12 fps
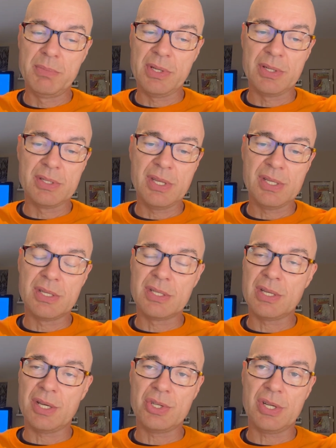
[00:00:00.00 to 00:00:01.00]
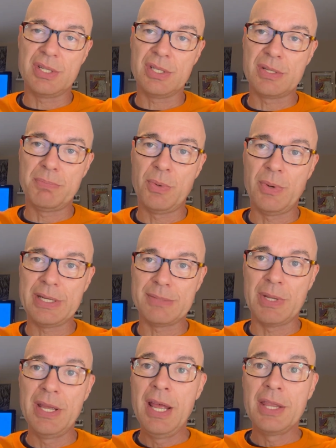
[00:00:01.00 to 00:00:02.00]
because this is such a
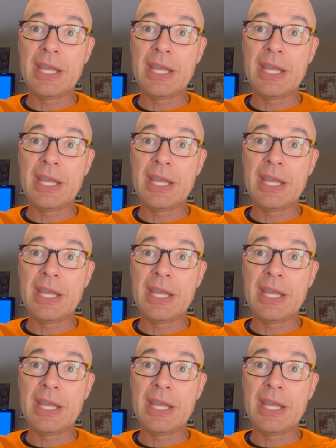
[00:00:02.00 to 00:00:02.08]
disappointment.